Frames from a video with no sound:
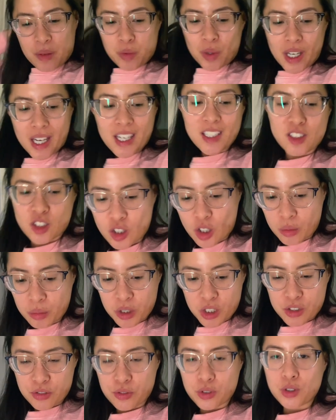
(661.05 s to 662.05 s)
We ate so
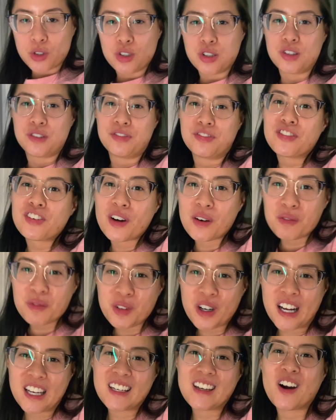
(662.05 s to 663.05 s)
much food from
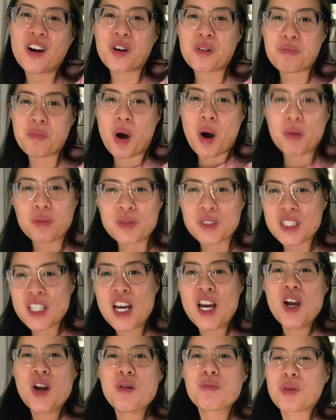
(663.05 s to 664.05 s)
what our moms
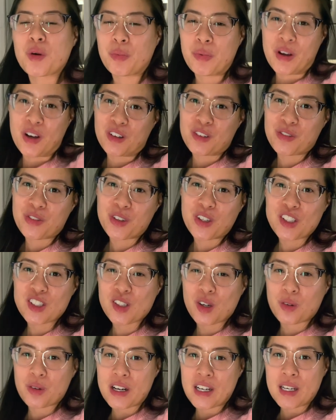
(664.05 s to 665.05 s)
prepared for us
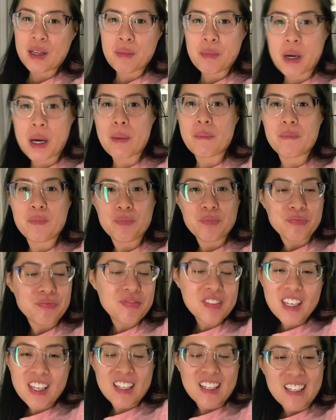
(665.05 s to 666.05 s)
already, but,
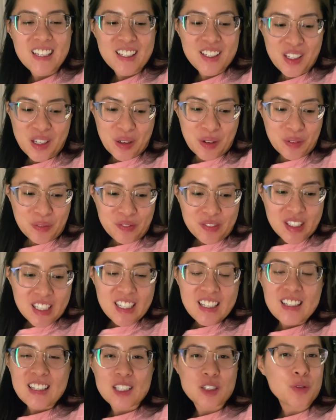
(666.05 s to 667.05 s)
you know,
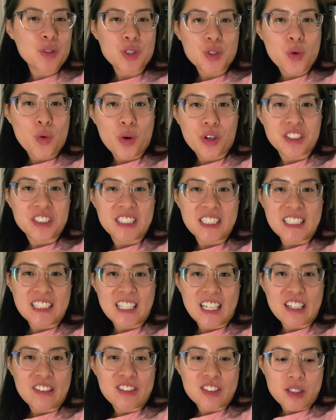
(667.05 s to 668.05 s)
that's what quarantine
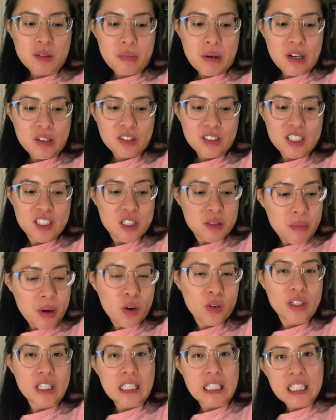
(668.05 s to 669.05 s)
life is about. It's
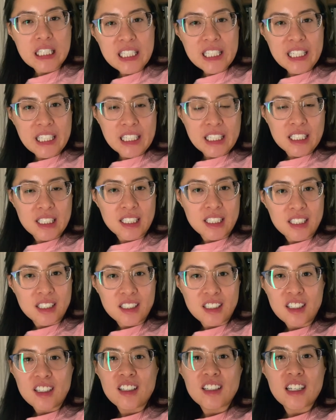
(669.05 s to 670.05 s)
about eating
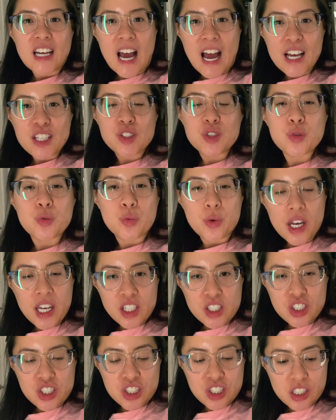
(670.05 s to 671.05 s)
as you
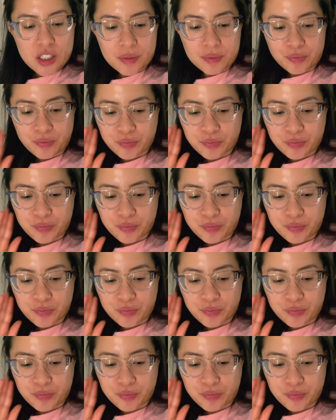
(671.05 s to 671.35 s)
wish.